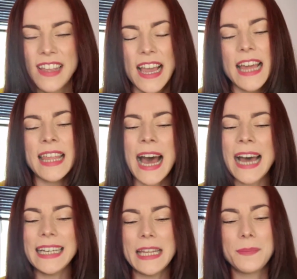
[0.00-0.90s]
Free up my.
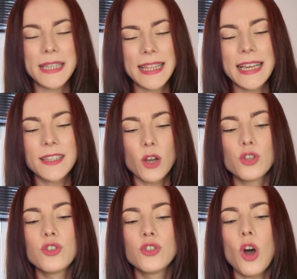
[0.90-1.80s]
Ad libs in this are
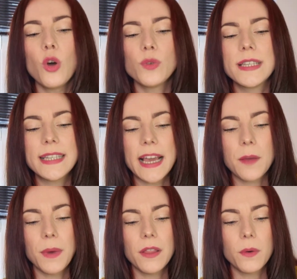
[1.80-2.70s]
so
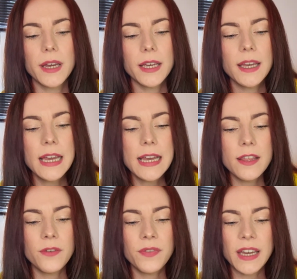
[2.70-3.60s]
sick, by the way.
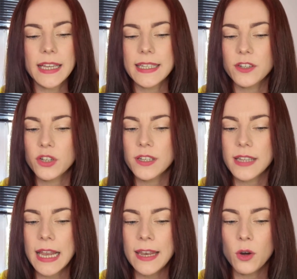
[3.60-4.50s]
The thing is, it's just
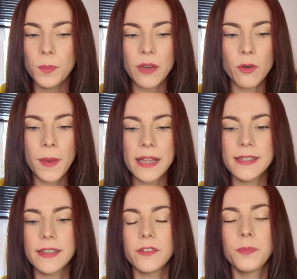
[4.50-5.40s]
a little bit
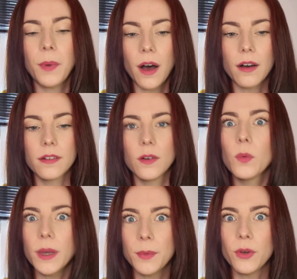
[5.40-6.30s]
repetitive, but
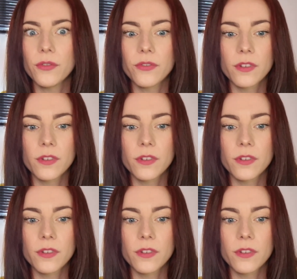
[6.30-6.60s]
we move.